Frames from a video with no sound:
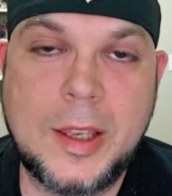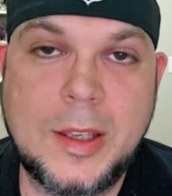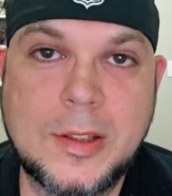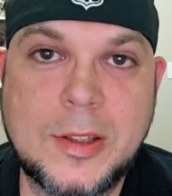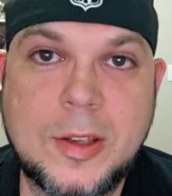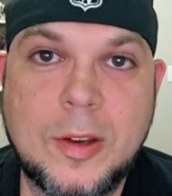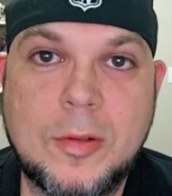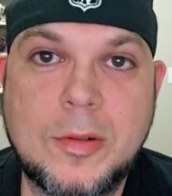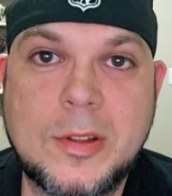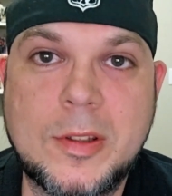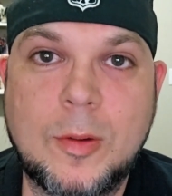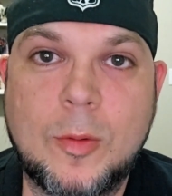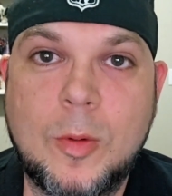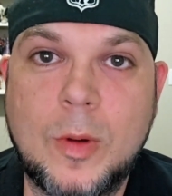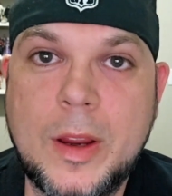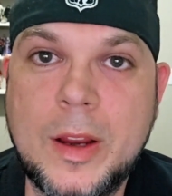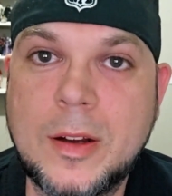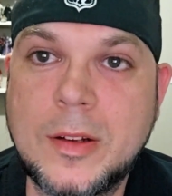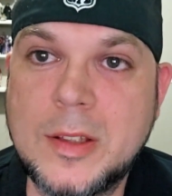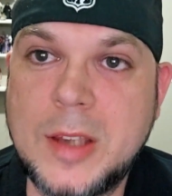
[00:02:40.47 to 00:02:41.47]
And so it's a
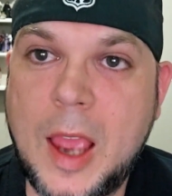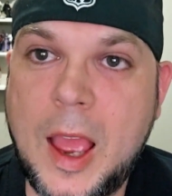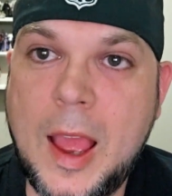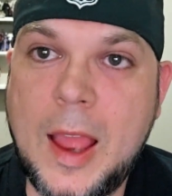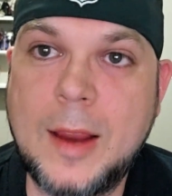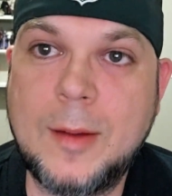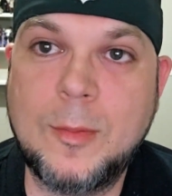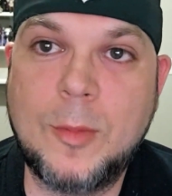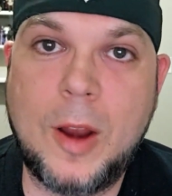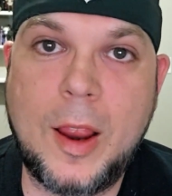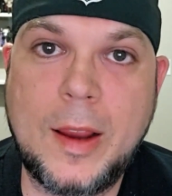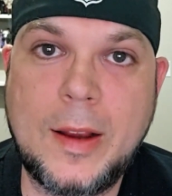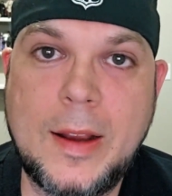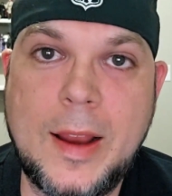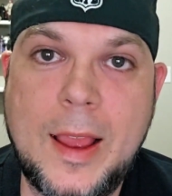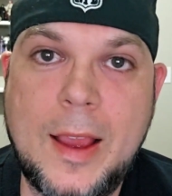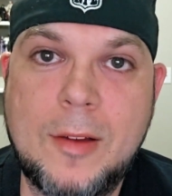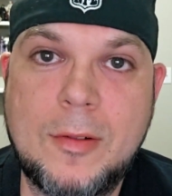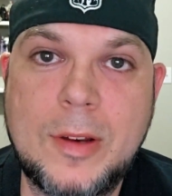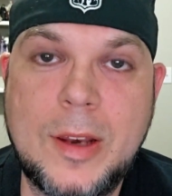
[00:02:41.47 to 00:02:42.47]
weird time right
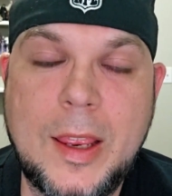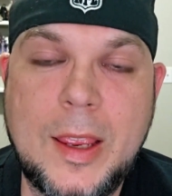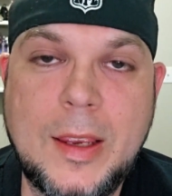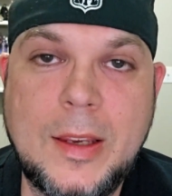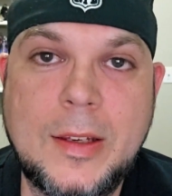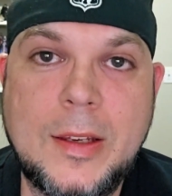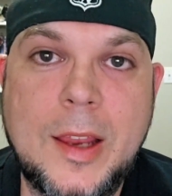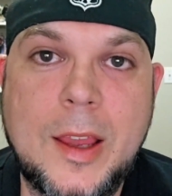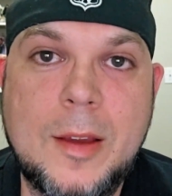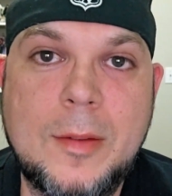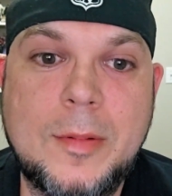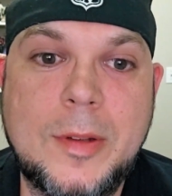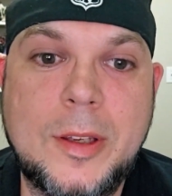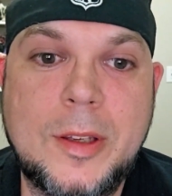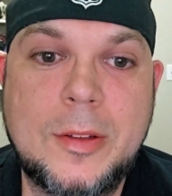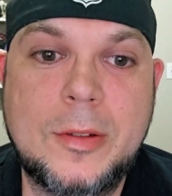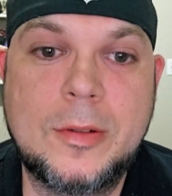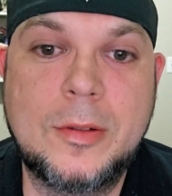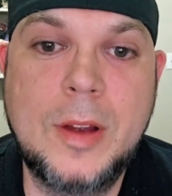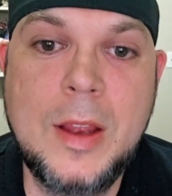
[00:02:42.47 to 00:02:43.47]
now in
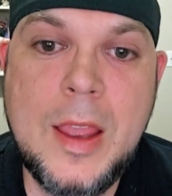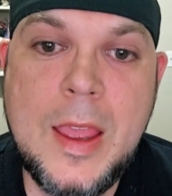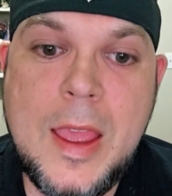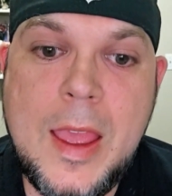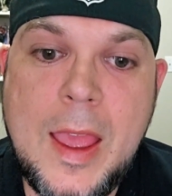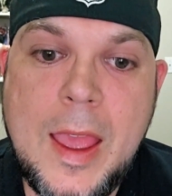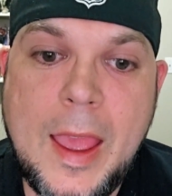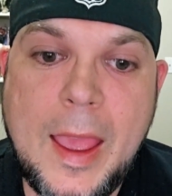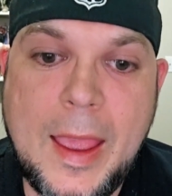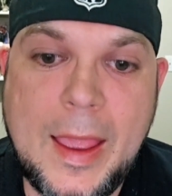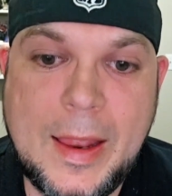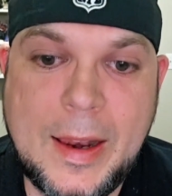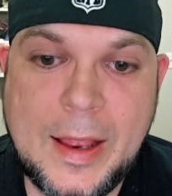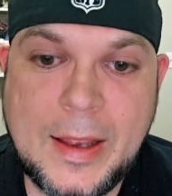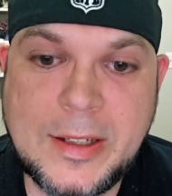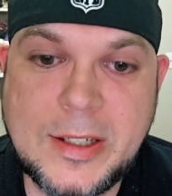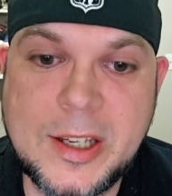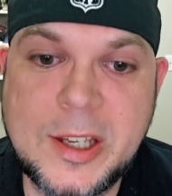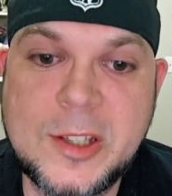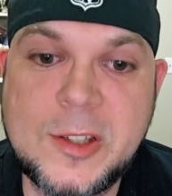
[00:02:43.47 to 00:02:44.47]
AEW, and
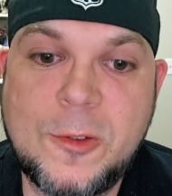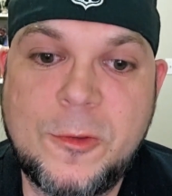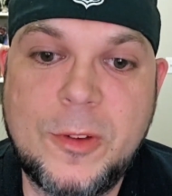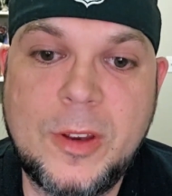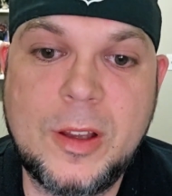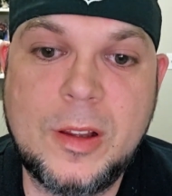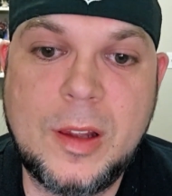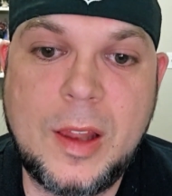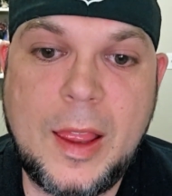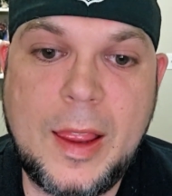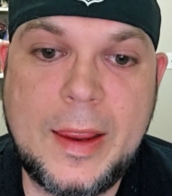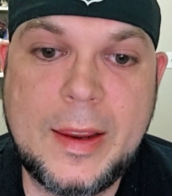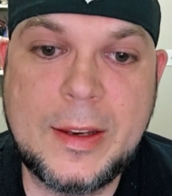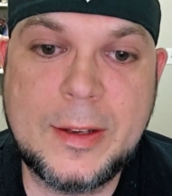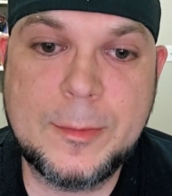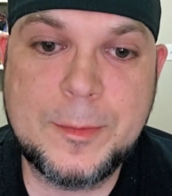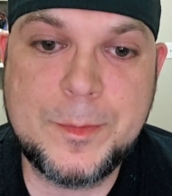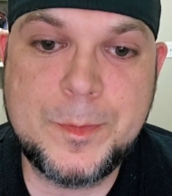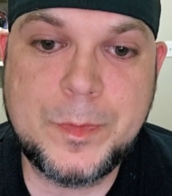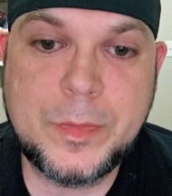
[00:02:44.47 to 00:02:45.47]
I just feel
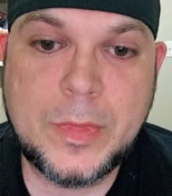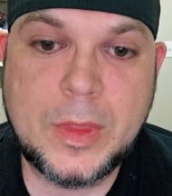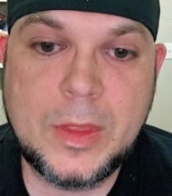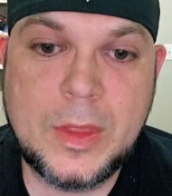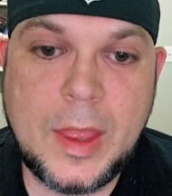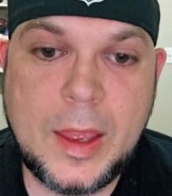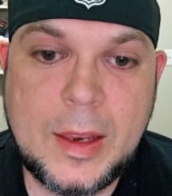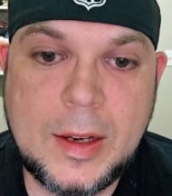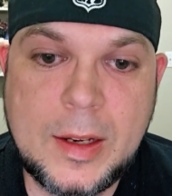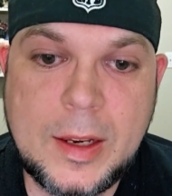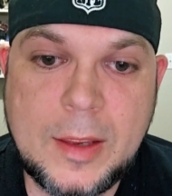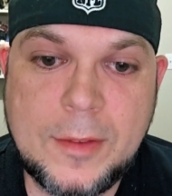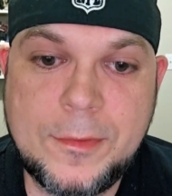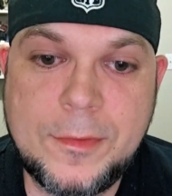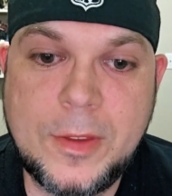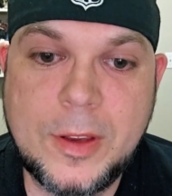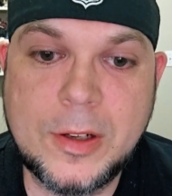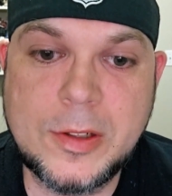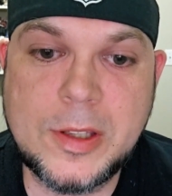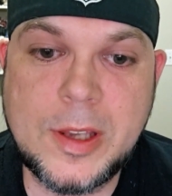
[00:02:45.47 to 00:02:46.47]
like that
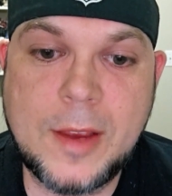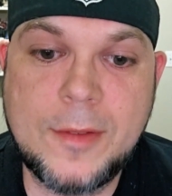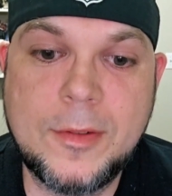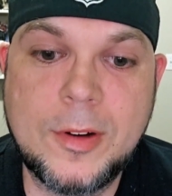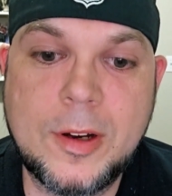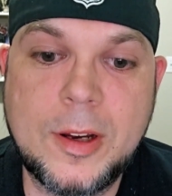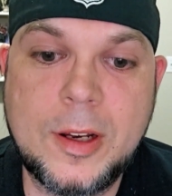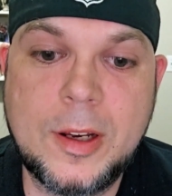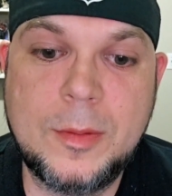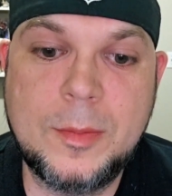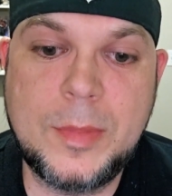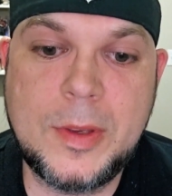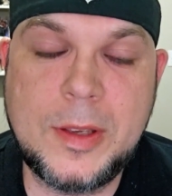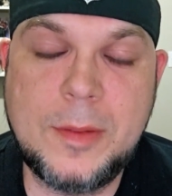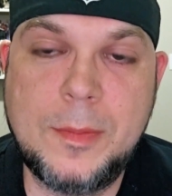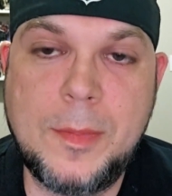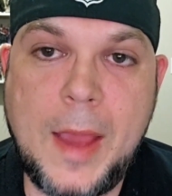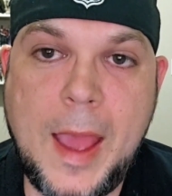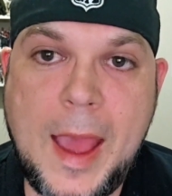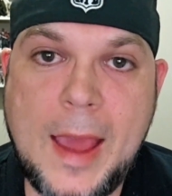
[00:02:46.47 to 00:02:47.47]
if there's ever going to
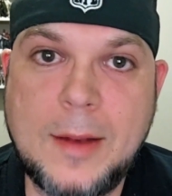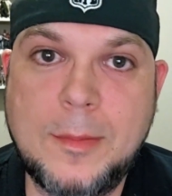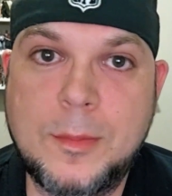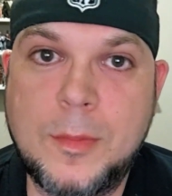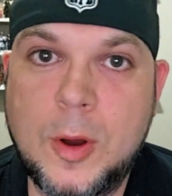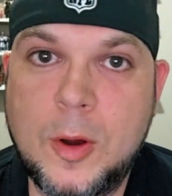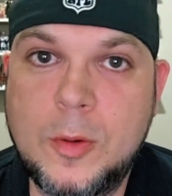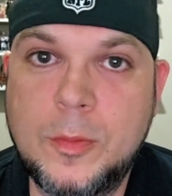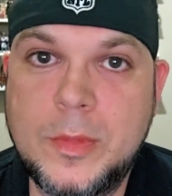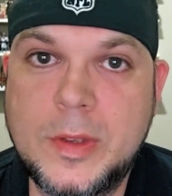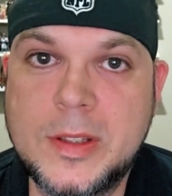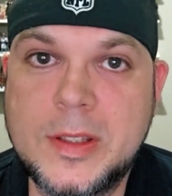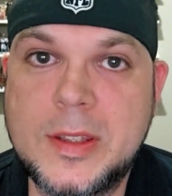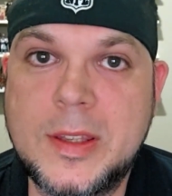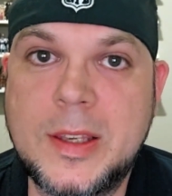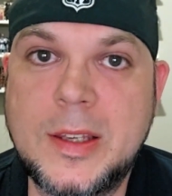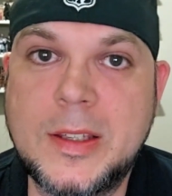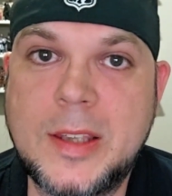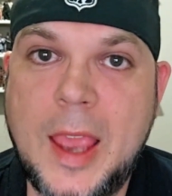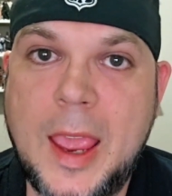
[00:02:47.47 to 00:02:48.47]
be bad moments,
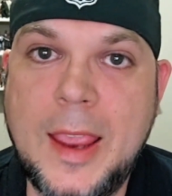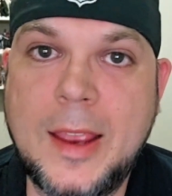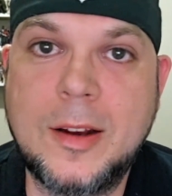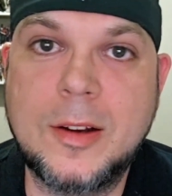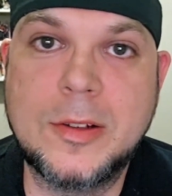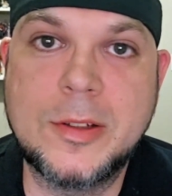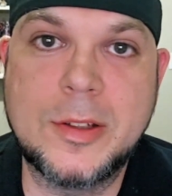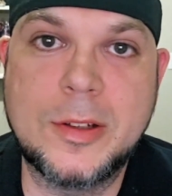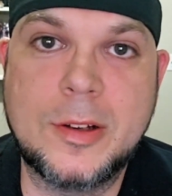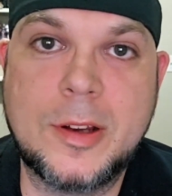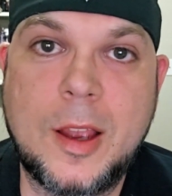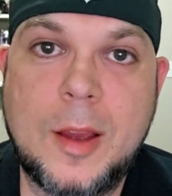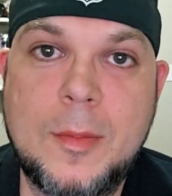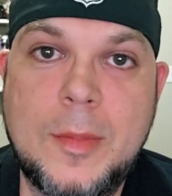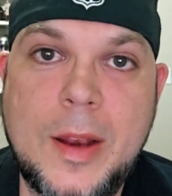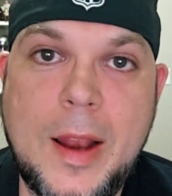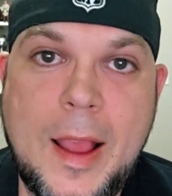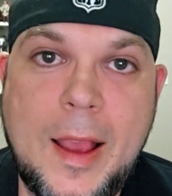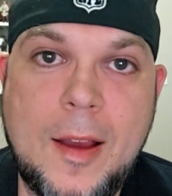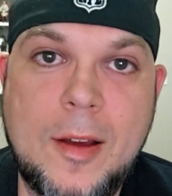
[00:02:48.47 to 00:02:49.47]
these haters are
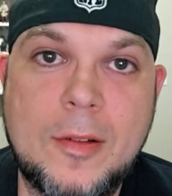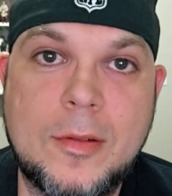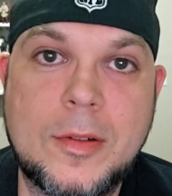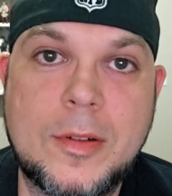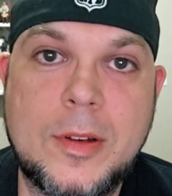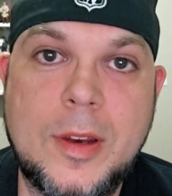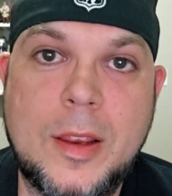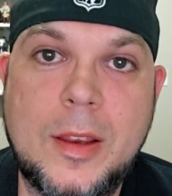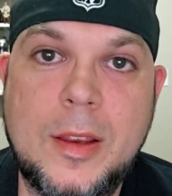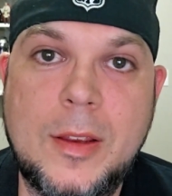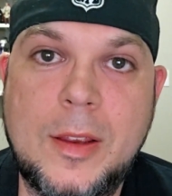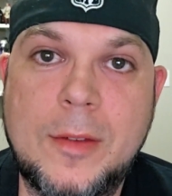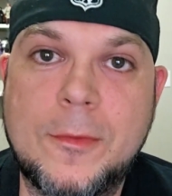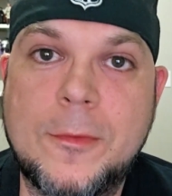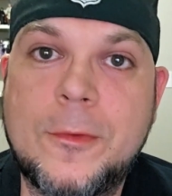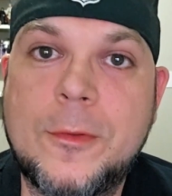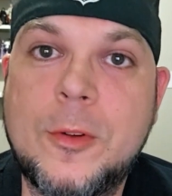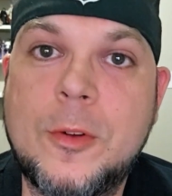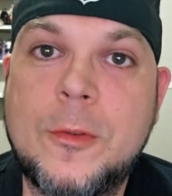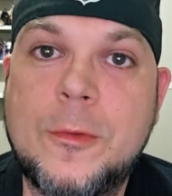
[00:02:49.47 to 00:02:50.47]
coming out in
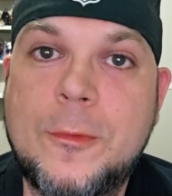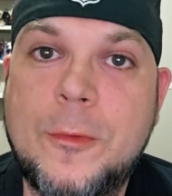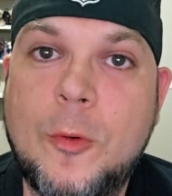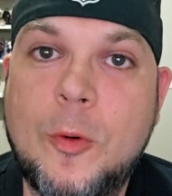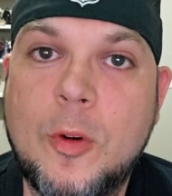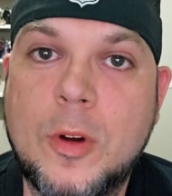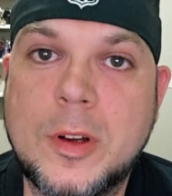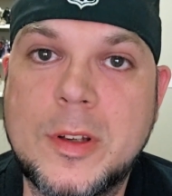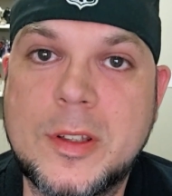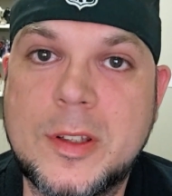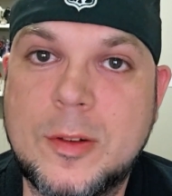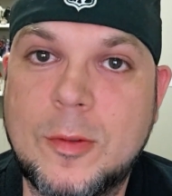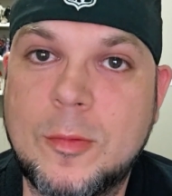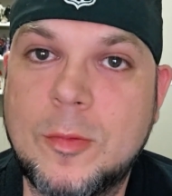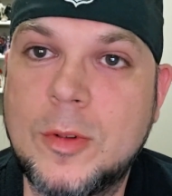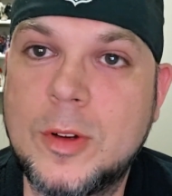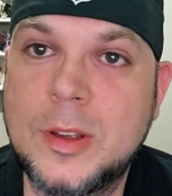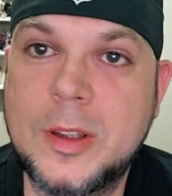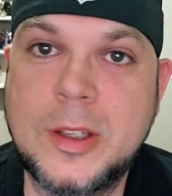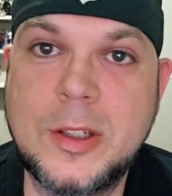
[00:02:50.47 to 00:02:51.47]
full force to
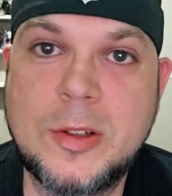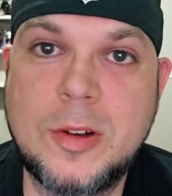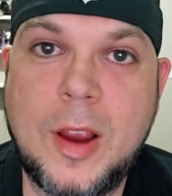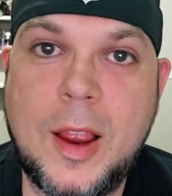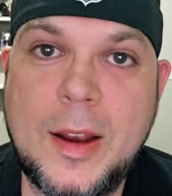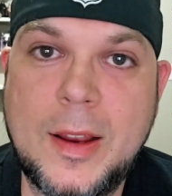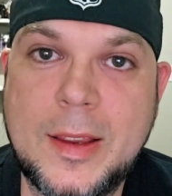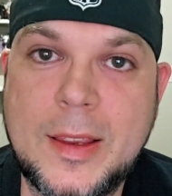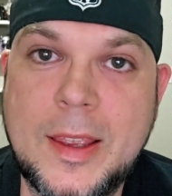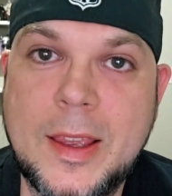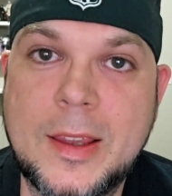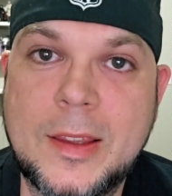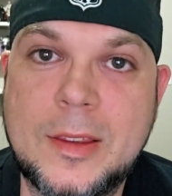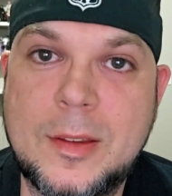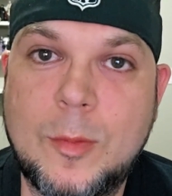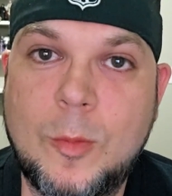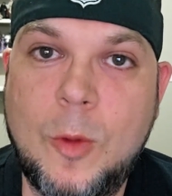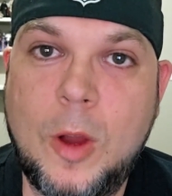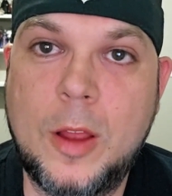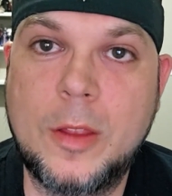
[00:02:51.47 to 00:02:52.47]
really try to kick
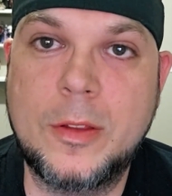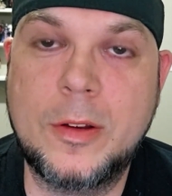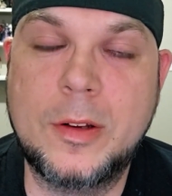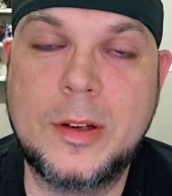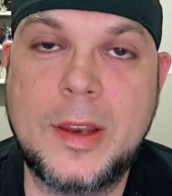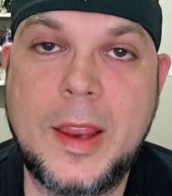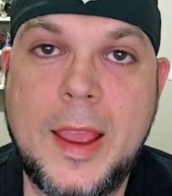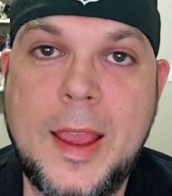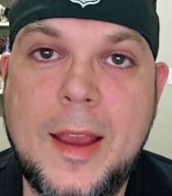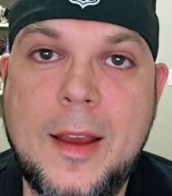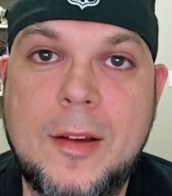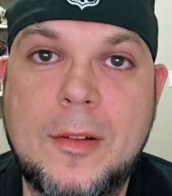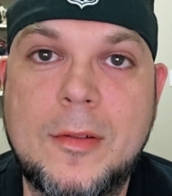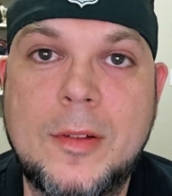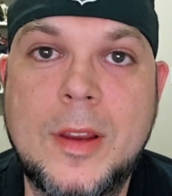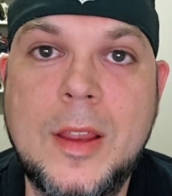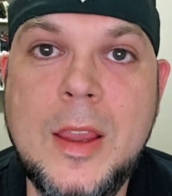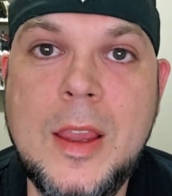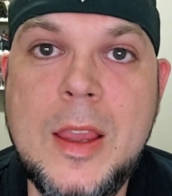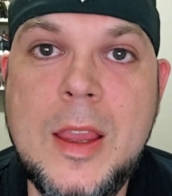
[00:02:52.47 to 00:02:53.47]
them while they're
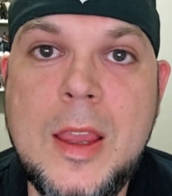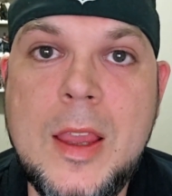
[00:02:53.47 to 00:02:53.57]
down